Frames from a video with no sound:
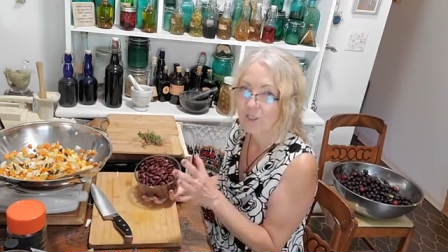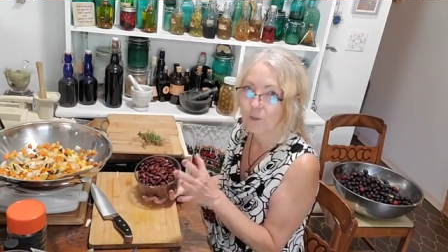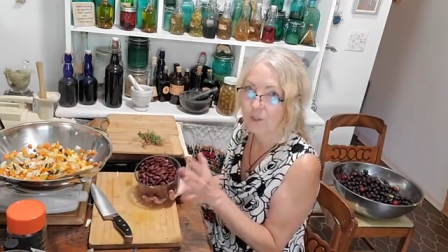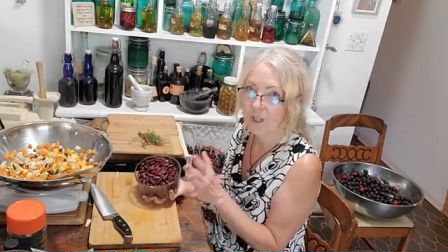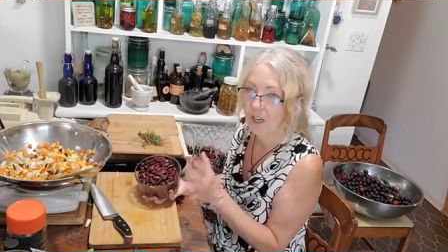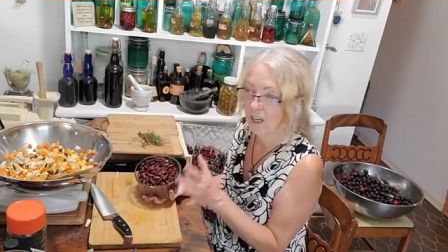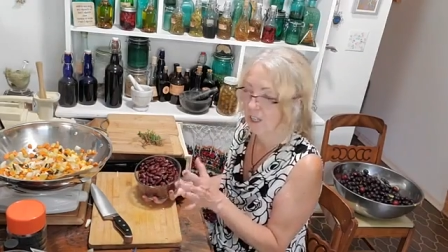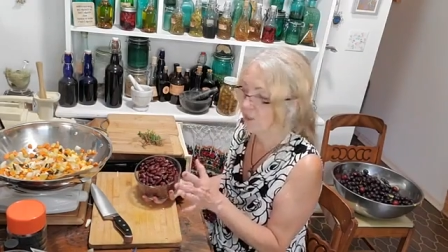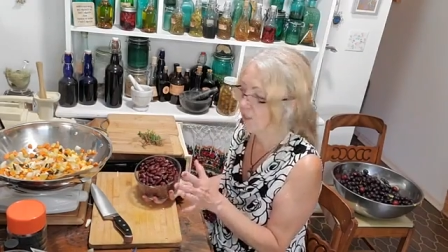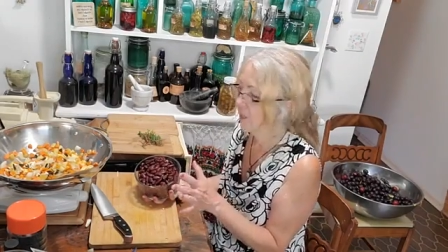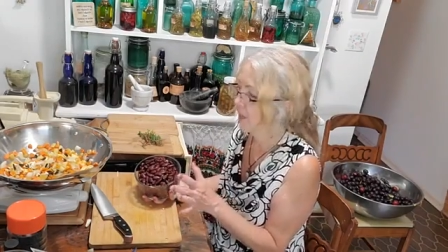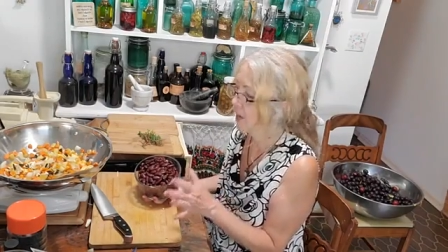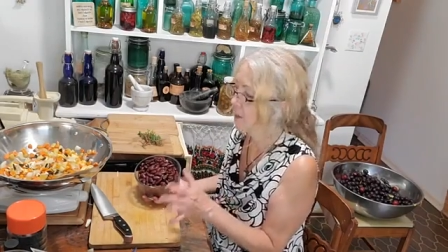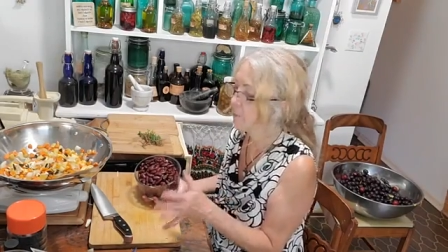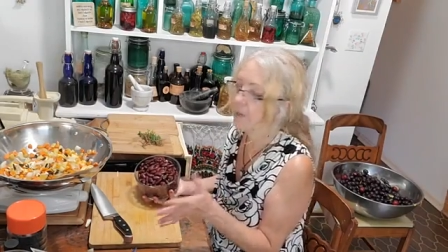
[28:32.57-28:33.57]
color,
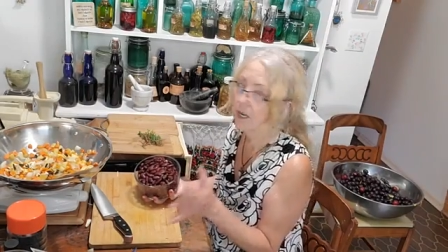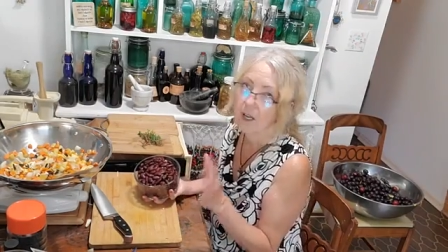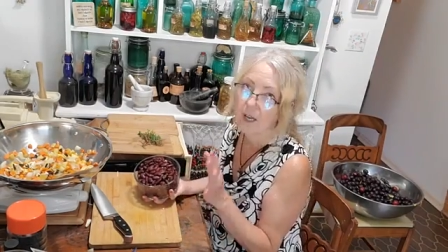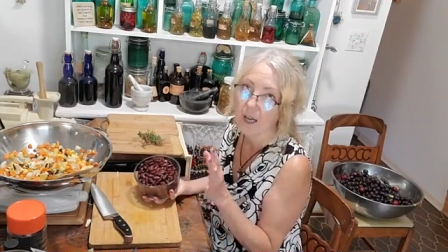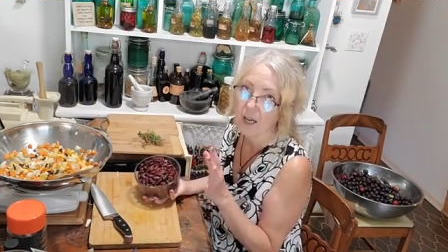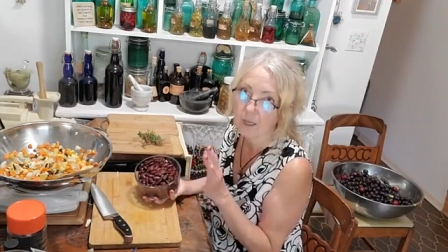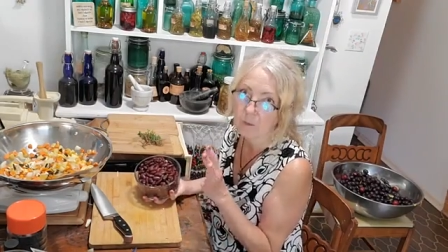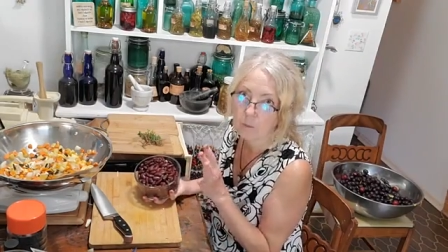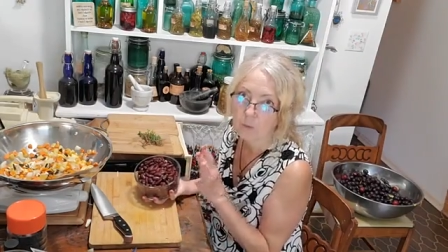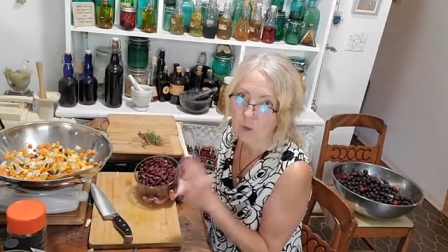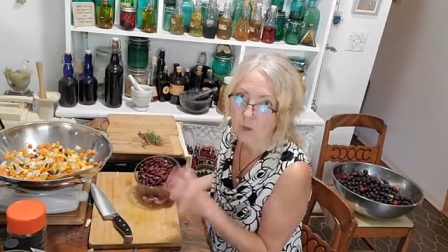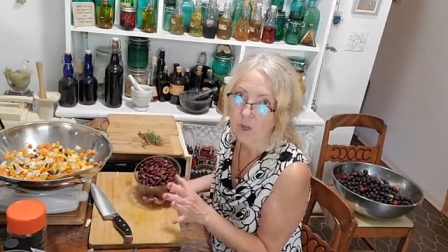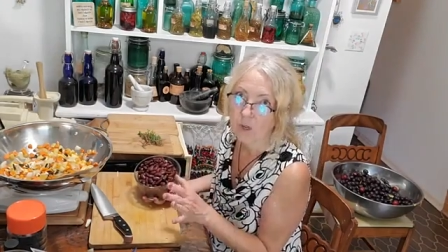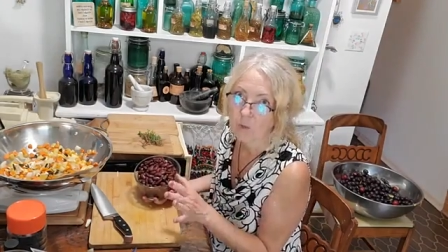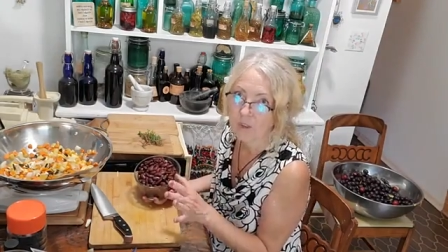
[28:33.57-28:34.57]
but I'll add
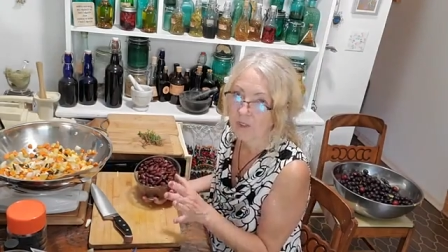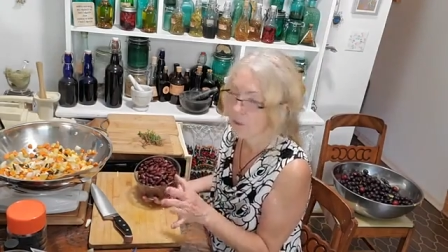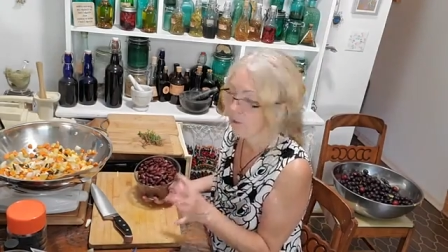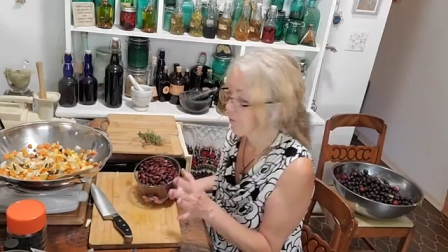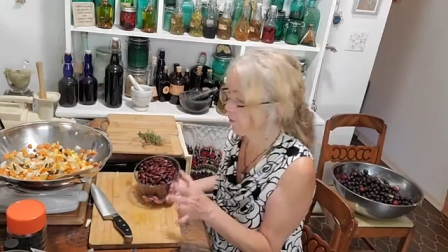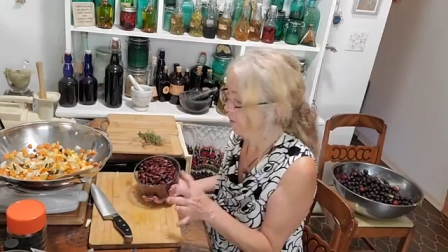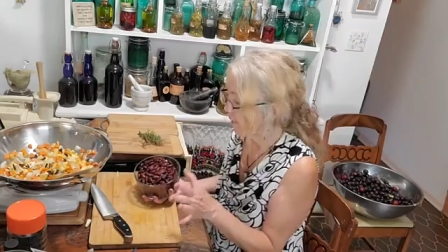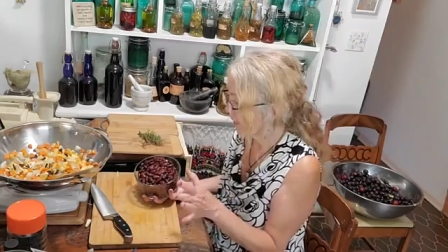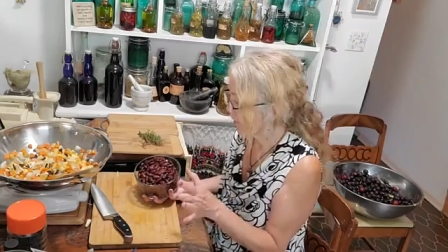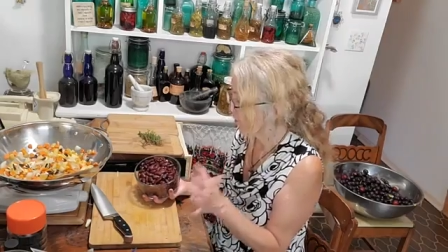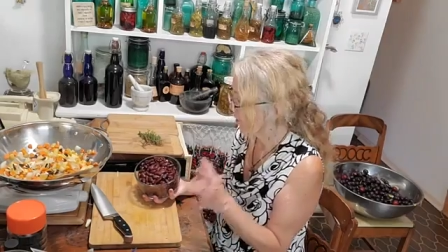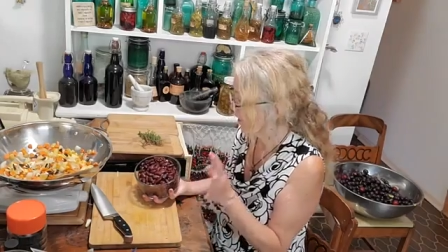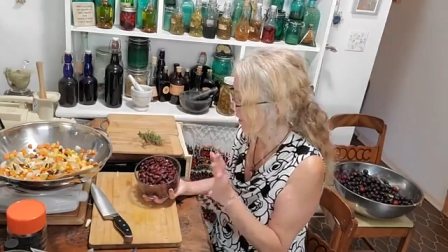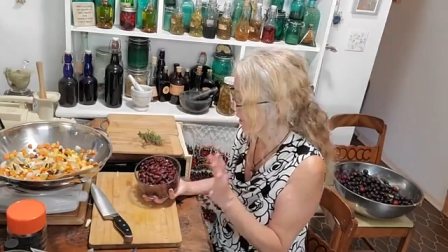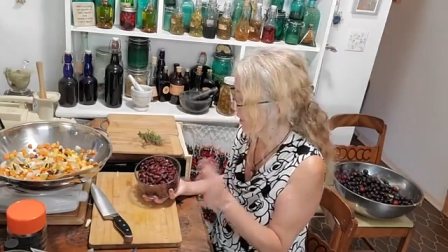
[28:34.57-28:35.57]
more when they're fresh
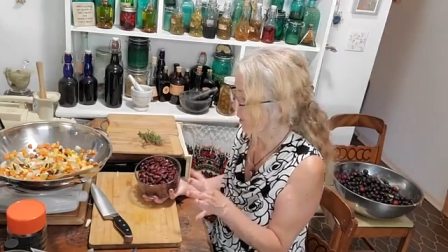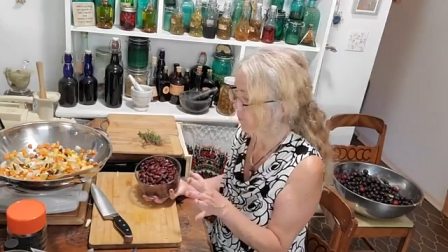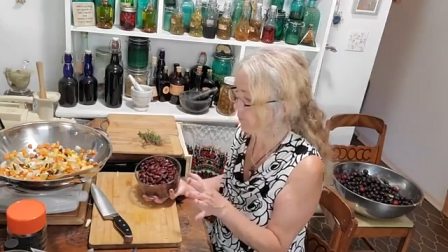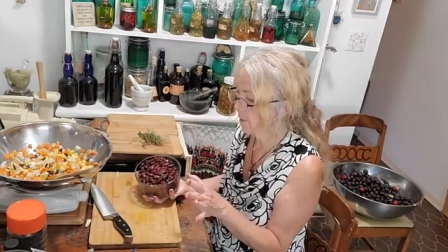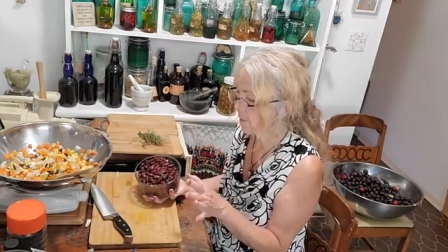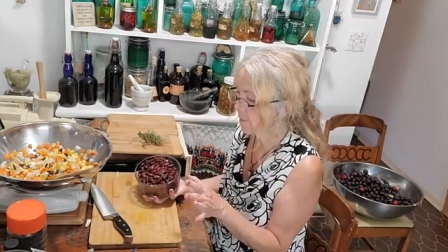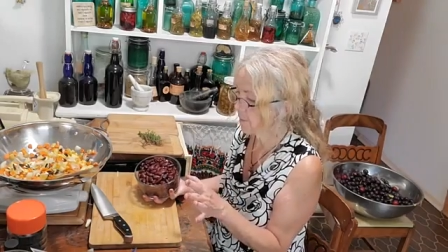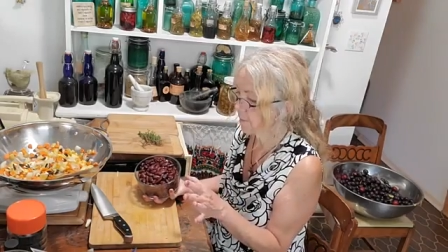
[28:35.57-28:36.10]
to keep them